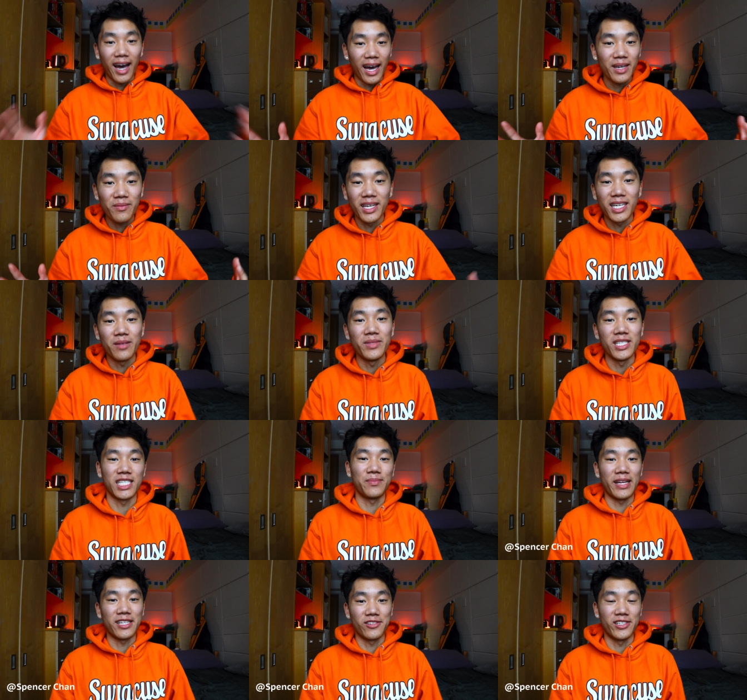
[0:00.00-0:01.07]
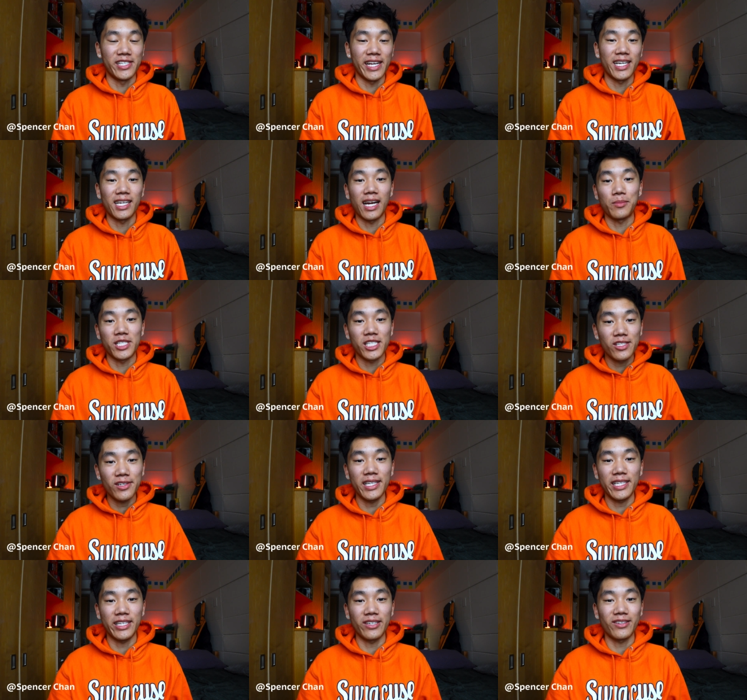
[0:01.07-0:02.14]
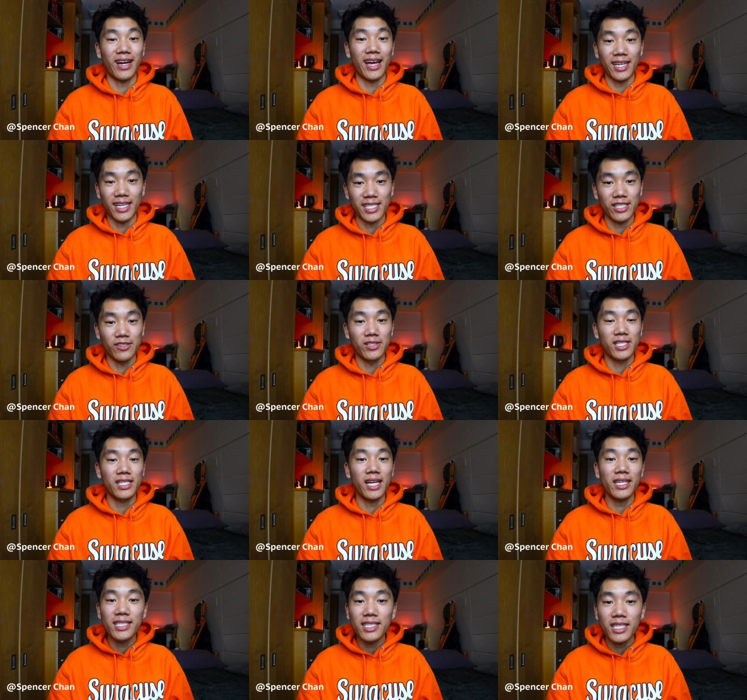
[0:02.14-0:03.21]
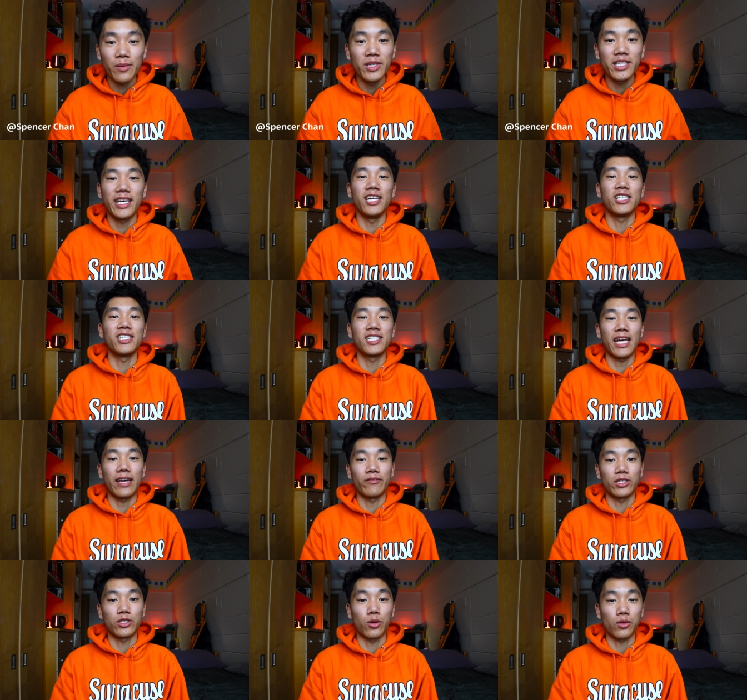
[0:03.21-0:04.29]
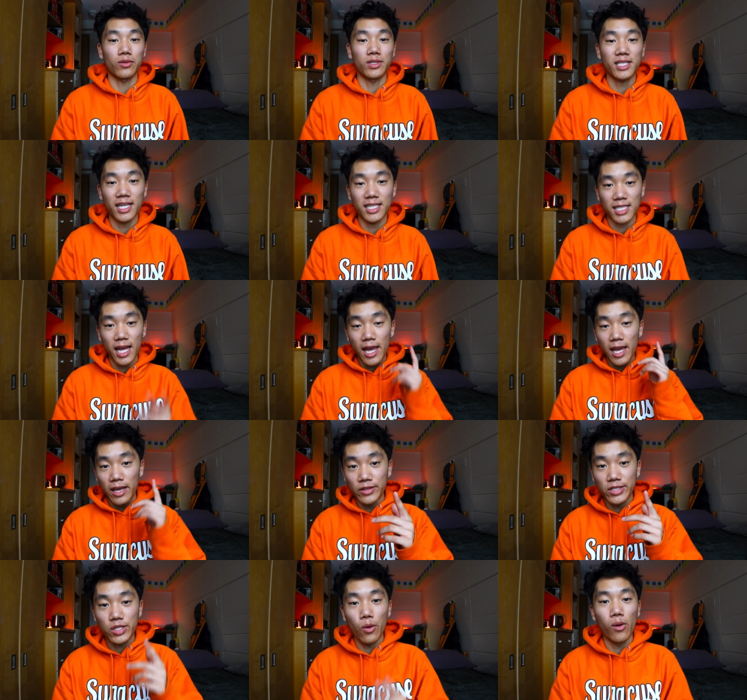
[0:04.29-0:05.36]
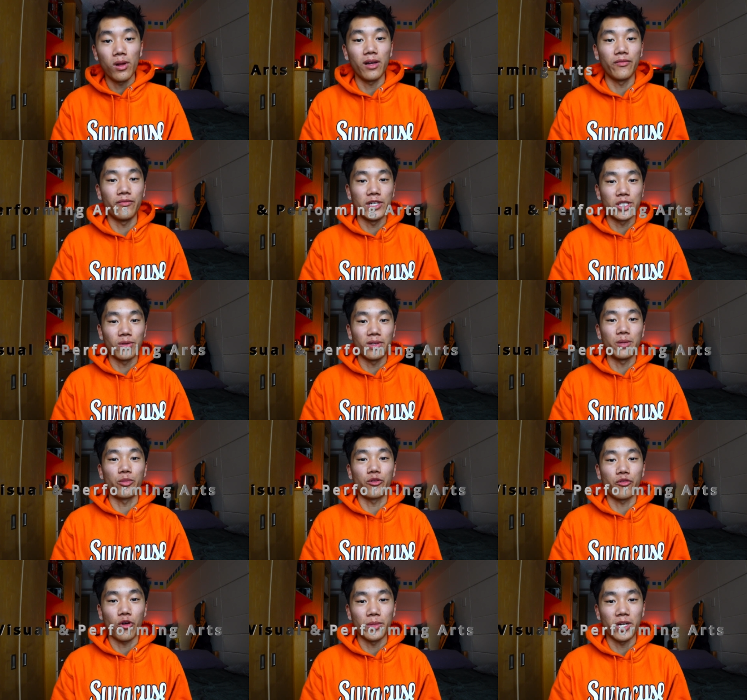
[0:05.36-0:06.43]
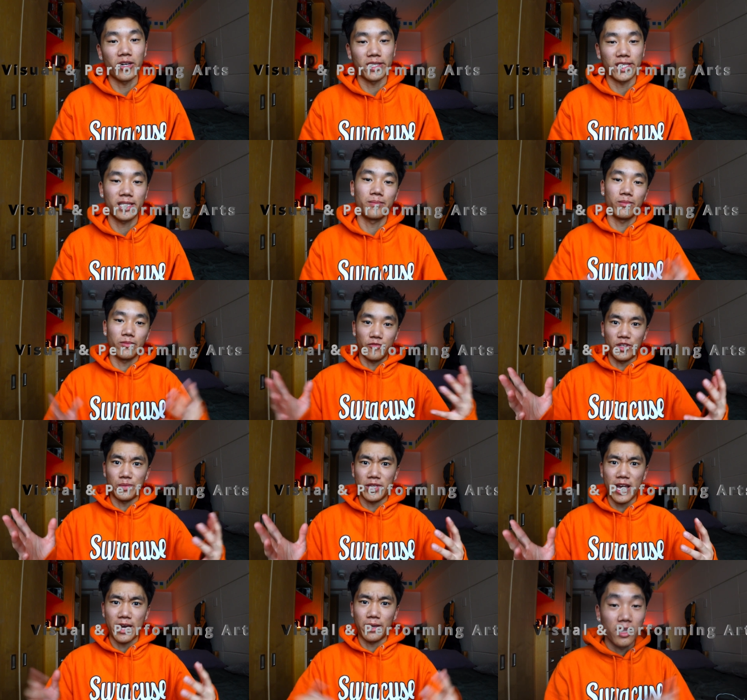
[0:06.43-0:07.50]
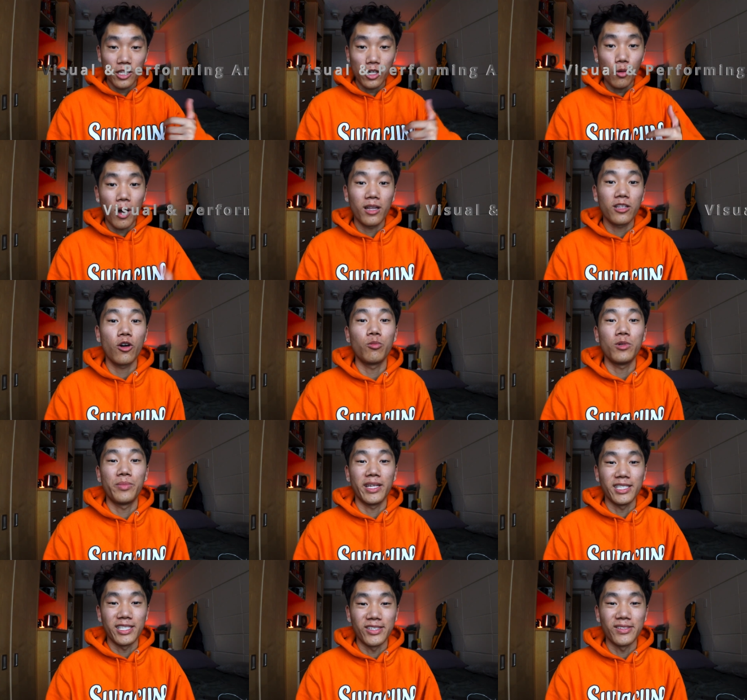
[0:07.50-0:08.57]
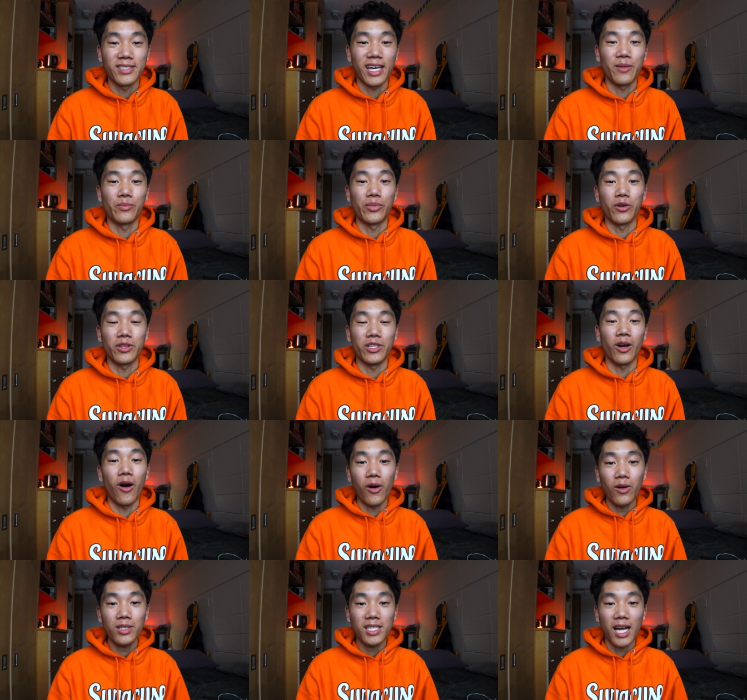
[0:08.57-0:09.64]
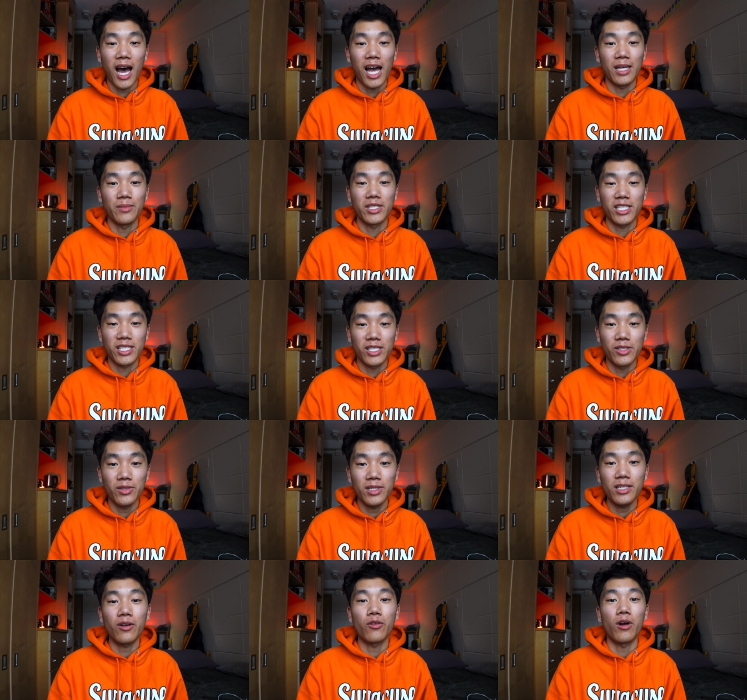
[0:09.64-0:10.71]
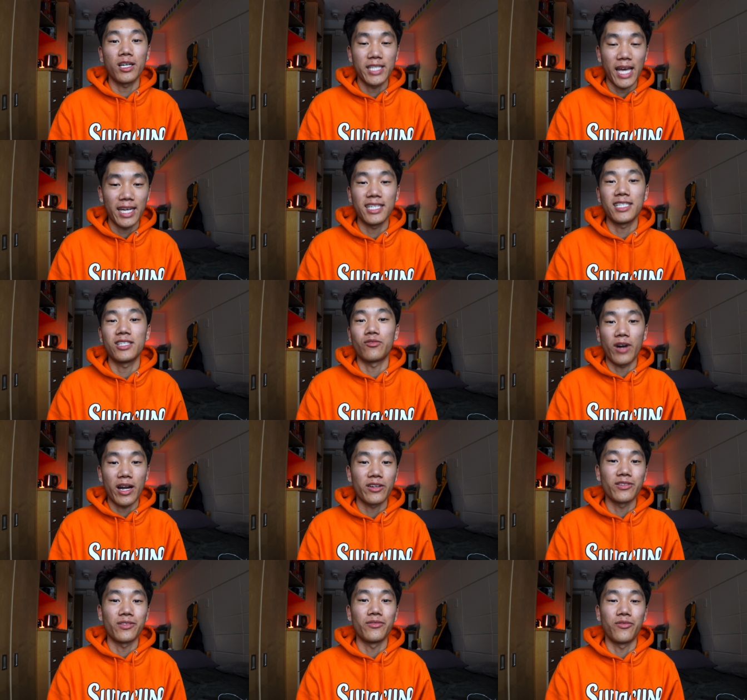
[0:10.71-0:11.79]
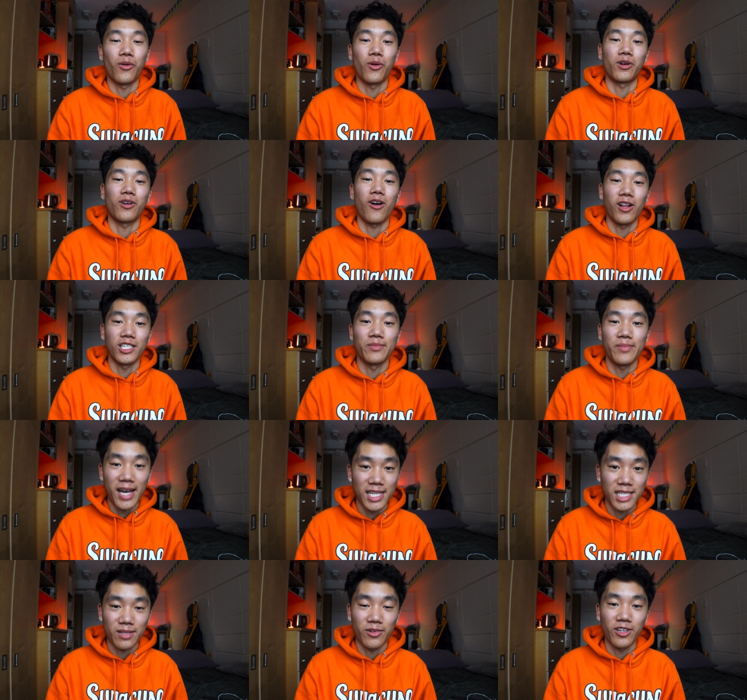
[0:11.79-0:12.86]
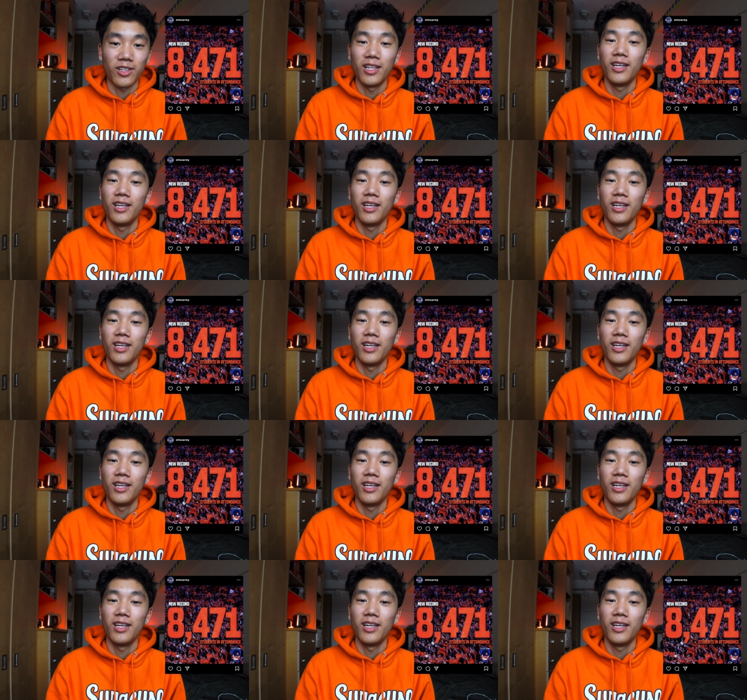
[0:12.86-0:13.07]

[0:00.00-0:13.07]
Hi, my name is Spencer Chan and I'm a student here at SU studying Communications and Rhetorical Studies in the School of Visual and Performing Arts, VPA. A little while ago we played Duke and broke the all-time student attendant record for college basketball.